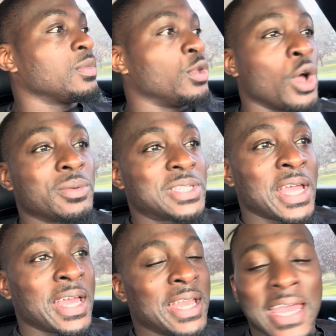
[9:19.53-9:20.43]
You know what I'm
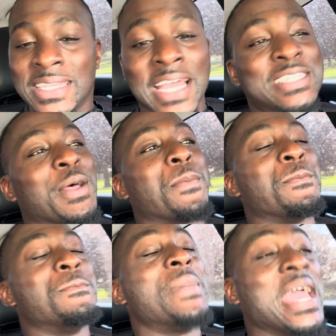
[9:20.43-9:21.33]
saying? That's a
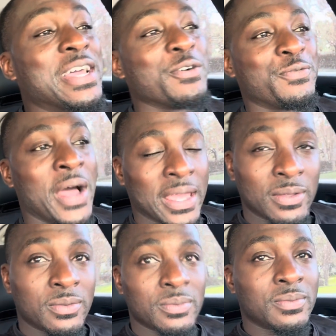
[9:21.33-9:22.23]
mega fight.
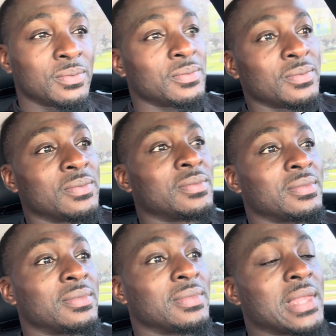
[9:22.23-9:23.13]

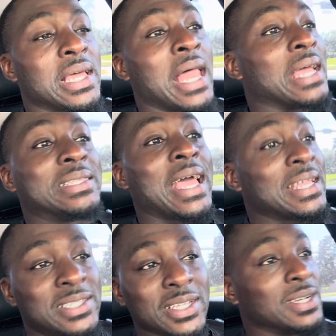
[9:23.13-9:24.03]
Like
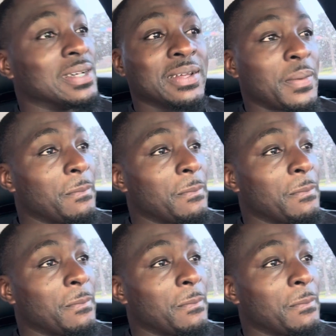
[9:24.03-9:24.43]
that's a